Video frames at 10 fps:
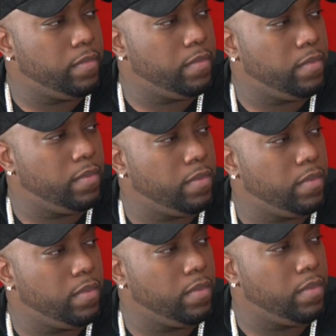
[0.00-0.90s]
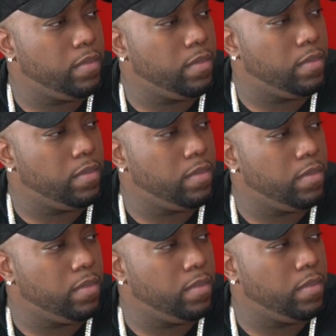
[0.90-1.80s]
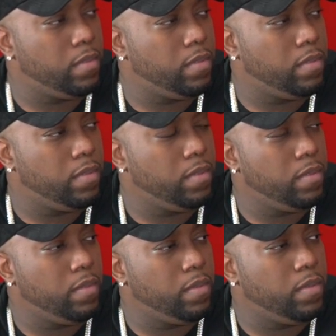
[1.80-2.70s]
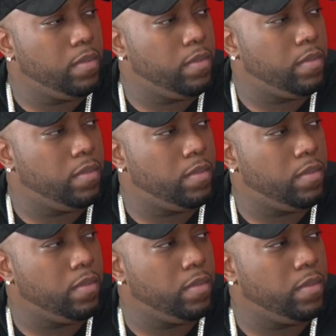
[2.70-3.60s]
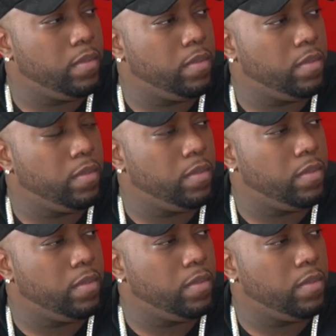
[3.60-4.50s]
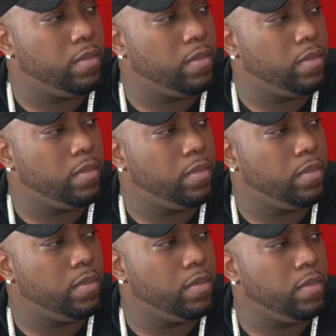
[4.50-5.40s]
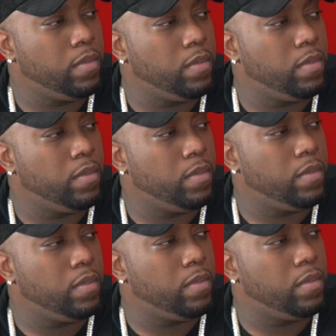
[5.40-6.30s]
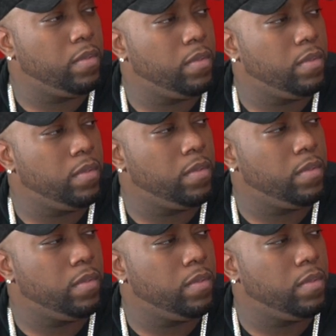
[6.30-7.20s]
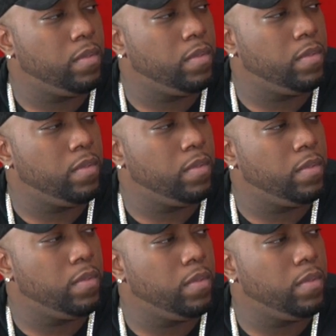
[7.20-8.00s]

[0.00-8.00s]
(silent)